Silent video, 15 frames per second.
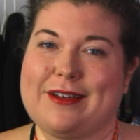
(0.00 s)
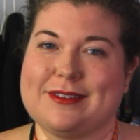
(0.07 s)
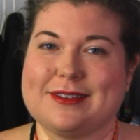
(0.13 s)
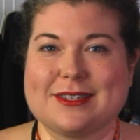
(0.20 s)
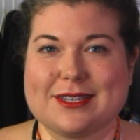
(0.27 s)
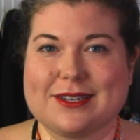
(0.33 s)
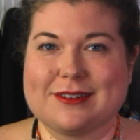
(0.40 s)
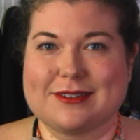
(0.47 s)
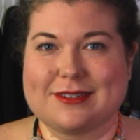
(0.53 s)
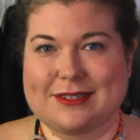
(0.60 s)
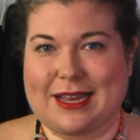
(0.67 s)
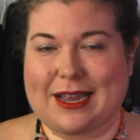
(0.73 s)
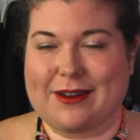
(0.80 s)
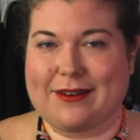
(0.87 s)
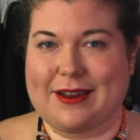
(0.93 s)
this year to
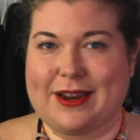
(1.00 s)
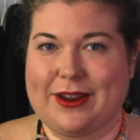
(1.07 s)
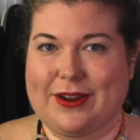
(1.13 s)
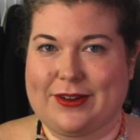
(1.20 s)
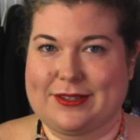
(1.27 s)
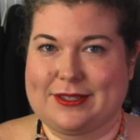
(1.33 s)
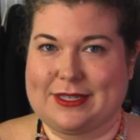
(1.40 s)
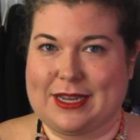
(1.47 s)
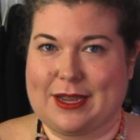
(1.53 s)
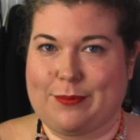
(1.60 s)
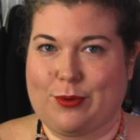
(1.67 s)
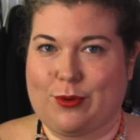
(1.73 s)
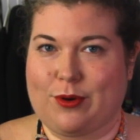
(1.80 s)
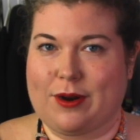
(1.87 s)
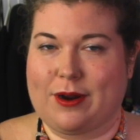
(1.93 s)
decorate here in
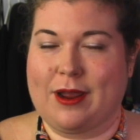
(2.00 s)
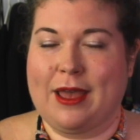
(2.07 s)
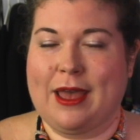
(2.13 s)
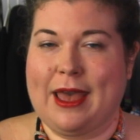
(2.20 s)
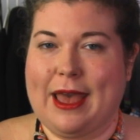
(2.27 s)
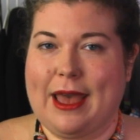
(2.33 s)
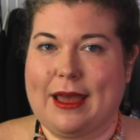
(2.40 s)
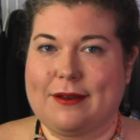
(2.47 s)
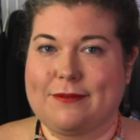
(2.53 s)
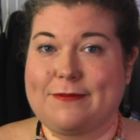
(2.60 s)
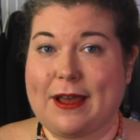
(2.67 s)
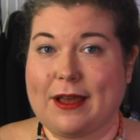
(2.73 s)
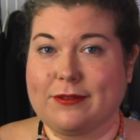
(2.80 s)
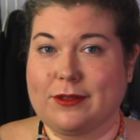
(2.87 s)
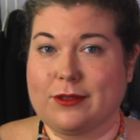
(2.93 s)
Singapore and
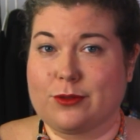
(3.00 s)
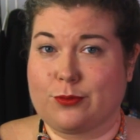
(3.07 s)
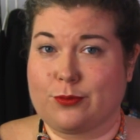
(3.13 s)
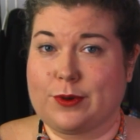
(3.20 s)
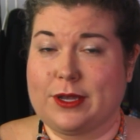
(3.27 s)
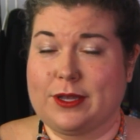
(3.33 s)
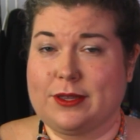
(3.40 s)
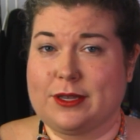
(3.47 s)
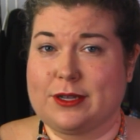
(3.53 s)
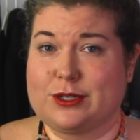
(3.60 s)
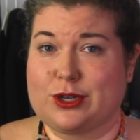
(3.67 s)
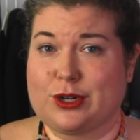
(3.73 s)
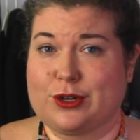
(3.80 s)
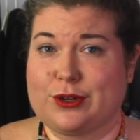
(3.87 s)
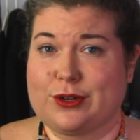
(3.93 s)
found that the wreath had
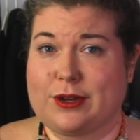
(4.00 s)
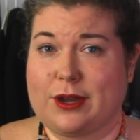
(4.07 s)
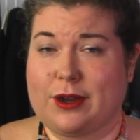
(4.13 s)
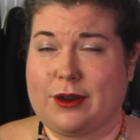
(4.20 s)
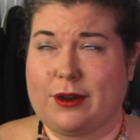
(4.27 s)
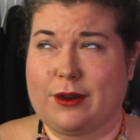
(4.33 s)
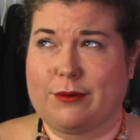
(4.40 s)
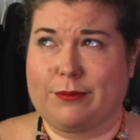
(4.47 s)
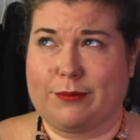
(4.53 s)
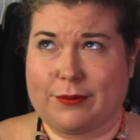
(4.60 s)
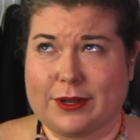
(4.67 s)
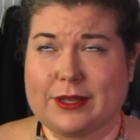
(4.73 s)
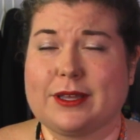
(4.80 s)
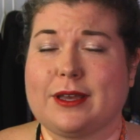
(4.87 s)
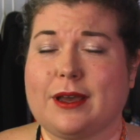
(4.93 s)
turned a
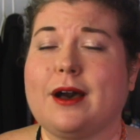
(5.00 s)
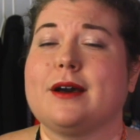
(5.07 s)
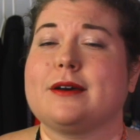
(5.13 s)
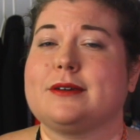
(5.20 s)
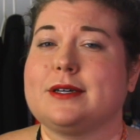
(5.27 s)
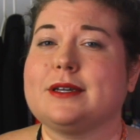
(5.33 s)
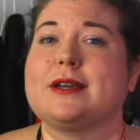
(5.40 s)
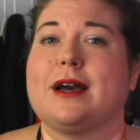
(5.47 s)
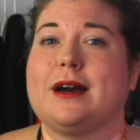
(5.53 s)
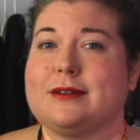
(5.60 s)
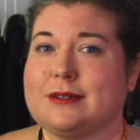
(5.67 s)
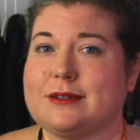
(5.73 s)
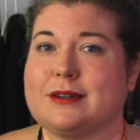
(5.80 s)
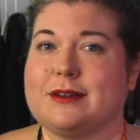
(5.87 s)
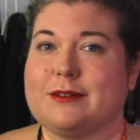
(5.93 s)
really ugly
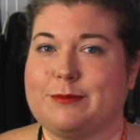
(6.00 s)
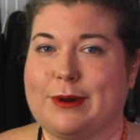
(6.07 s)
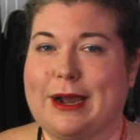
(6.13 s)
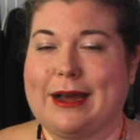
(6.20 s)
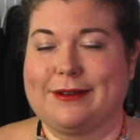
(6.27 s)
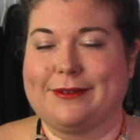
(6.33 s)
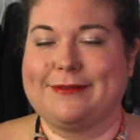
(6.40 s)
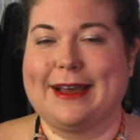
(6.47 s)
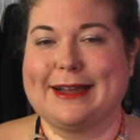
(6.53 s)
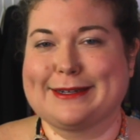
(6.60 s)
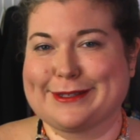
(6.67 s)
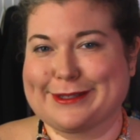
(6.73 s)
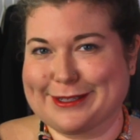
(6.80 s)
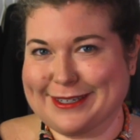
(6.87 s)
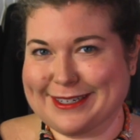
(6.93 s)
color of brown. In fact,
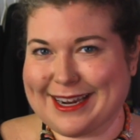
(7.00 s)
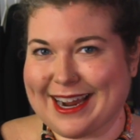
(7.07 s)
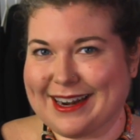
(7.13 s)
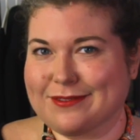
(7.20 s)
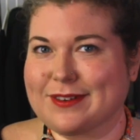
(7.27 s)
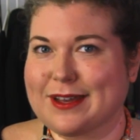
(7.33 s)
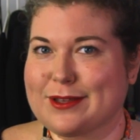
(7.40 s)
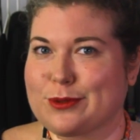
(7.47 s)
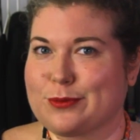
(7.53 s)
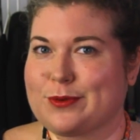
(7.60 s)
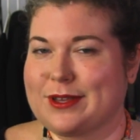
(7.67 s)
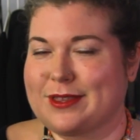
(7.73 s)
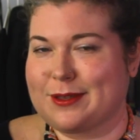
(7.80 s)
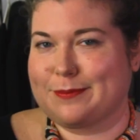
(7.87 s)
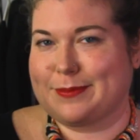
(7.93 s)
it looked kind of like the
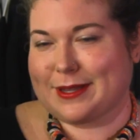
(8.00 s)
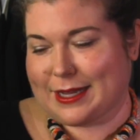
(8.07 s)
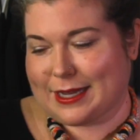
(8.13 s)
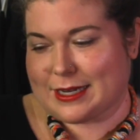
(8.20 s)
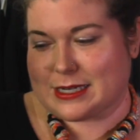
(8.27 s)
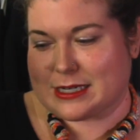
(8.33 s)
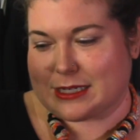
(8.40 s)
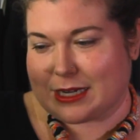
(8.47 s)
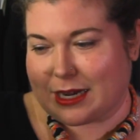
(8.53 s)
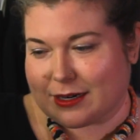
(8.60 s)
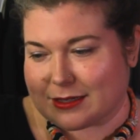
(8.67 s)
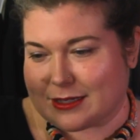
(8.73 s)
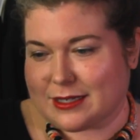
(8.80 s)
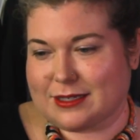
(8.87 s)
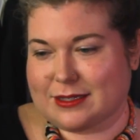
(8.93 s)
wreath had been like
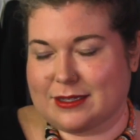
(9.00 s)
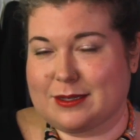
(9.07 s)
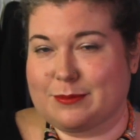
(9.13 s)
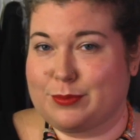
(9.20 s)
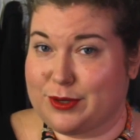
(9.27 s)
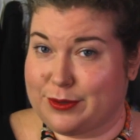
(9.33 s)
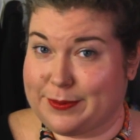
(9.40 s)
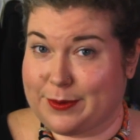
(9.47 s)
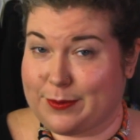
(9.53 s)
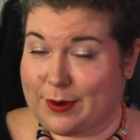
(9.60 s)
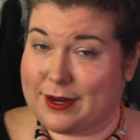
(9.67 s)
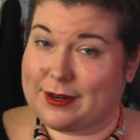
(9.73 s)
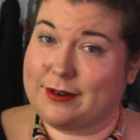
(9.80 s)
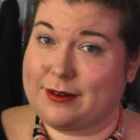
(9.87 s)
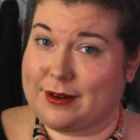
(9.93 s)
dunked in some poopy
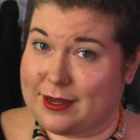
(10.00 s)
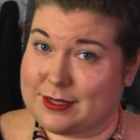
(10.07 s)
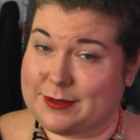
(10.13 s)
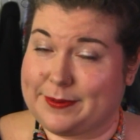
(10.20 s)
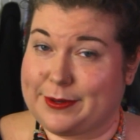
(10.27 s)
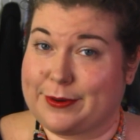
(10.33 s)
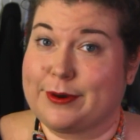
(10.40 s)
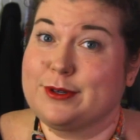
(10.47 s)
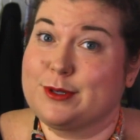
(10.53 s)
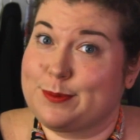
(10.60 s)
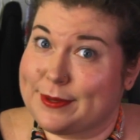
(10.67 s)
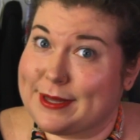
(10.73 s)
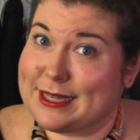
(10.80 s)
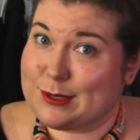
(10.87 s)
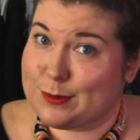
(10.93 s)
water, not to be gross,
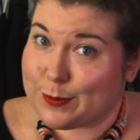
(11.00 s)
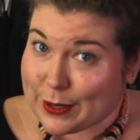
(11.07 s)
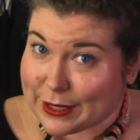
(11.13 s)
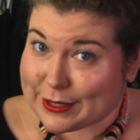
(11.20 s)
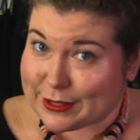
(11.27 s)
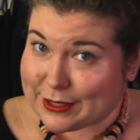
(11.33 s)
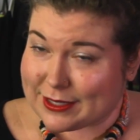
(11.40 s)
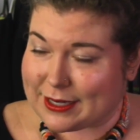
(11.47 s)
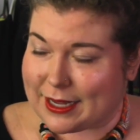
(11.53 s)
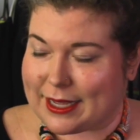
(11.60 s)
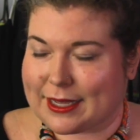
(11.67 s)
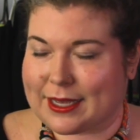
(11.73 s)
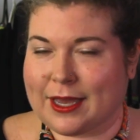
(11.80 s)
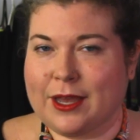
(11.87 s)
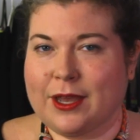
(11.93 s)
but that's what it looked
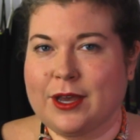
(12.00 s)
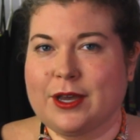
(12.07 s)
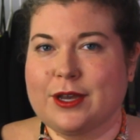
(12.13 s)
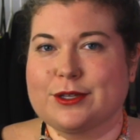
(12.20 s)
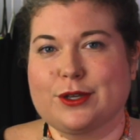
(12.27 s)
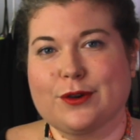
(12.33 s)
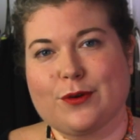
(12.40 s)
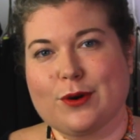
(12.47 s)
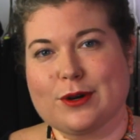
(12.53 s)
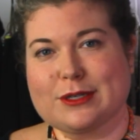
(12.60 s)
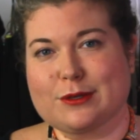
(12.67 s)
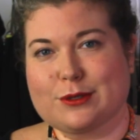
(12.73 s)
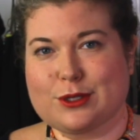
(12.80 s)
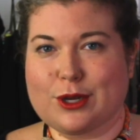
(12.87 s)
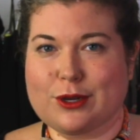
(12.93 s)
like. So of course
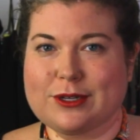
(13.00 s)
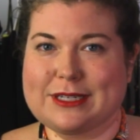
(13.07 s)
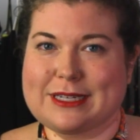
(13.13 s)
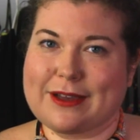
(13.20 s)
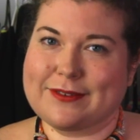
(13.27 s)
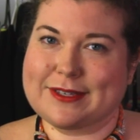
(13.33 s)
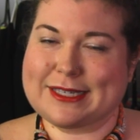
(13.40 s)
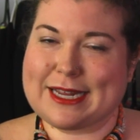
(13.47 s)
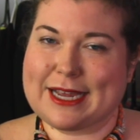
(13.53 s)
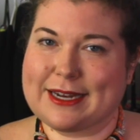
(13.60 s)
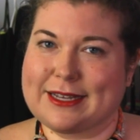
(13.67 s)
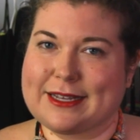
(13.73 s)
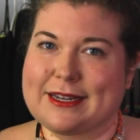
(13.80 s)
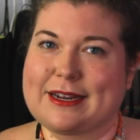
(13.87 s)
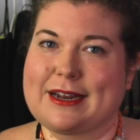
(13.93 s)
I was totally
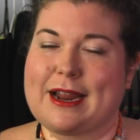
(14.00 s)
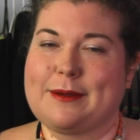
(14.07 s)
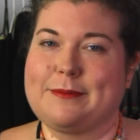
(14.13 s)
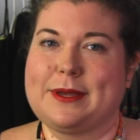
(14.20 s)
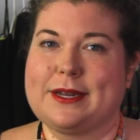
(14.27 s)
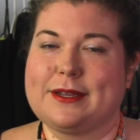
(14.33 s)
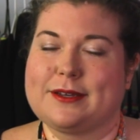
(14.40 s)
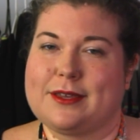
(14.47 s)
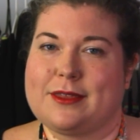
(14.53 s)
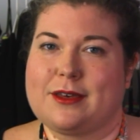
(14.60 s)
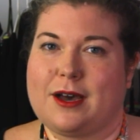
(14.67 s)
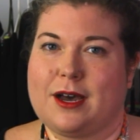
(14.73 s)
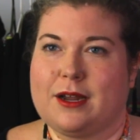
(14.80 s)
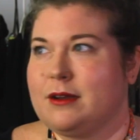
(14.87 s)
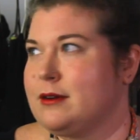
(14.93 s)
devastated and I immediately
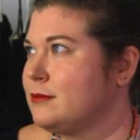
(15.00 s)
thought,